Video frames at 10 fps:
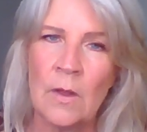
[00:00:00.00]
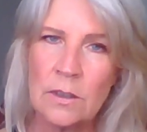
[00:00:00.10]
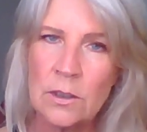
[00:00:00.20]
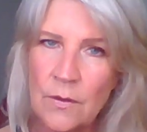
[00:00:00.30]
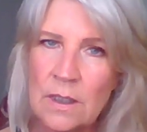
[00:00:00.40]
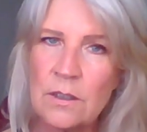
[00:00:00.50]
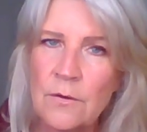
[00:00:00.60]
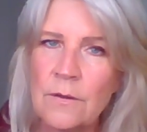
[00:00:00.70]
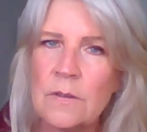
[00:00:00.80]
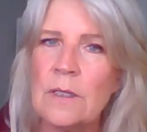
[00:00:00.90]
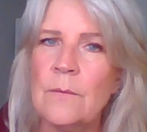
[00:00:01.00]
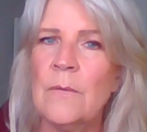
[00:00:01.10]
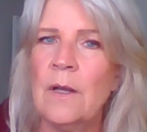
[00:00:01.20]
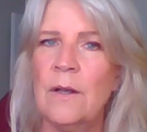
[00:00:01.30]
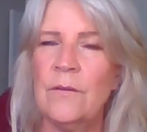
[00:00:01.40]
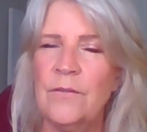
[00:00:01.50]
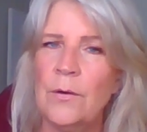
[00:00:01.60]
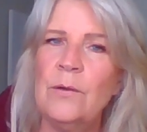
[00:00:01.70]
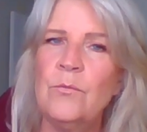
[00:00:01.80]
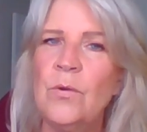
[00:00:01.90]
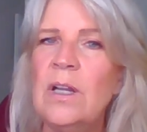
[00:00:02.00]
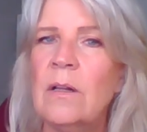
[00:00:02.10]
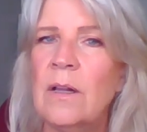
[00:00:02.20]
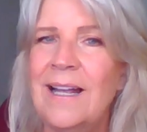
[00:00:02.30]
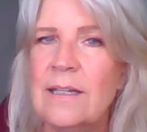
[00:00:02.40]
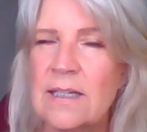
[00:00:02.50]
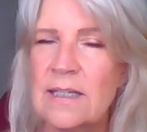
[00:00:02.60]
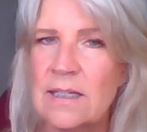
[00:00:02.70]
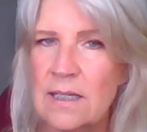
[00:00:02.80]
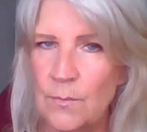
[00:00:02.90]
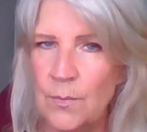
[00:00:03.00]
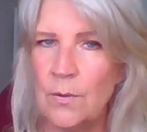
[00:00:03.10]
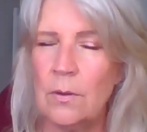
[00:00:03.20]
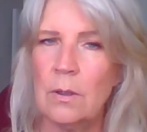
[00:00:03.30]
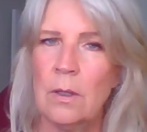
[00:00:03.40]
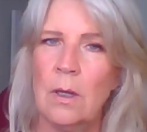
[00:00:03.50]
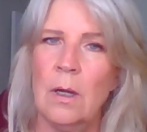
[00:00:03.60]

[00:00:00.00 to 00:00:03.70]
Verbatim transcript: So these are some very real and simple